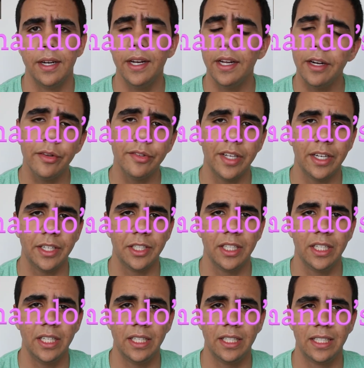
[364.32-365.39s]
Nando's
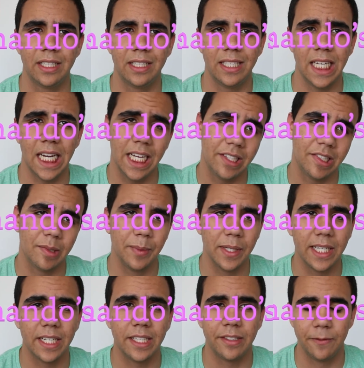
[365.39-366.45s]
actually had some
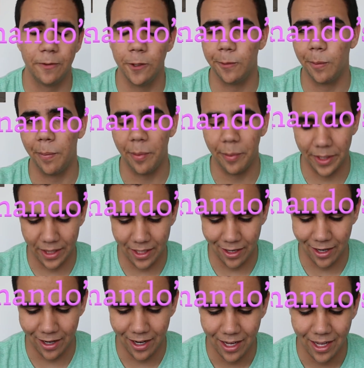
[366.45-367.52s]
really nice food when we went
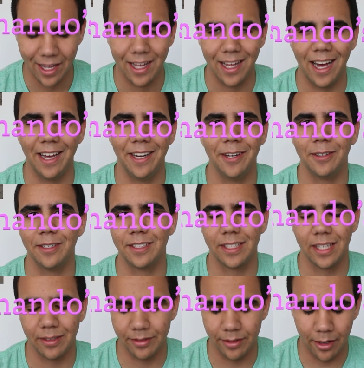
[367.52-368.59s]
there. I know it
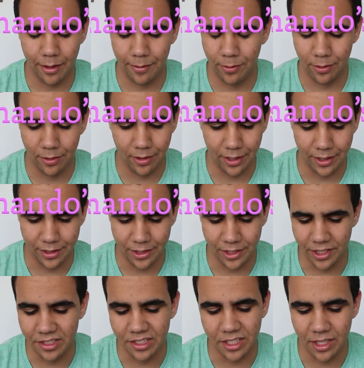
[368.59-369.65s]
sounds awful and
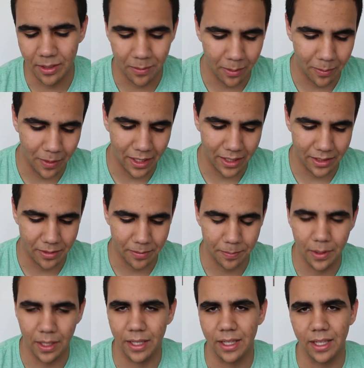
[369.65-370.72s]
cheesy that we went,
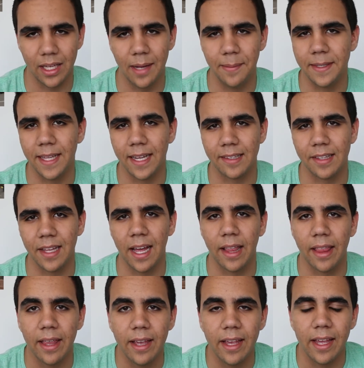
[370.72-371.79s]
but I mean, that's that.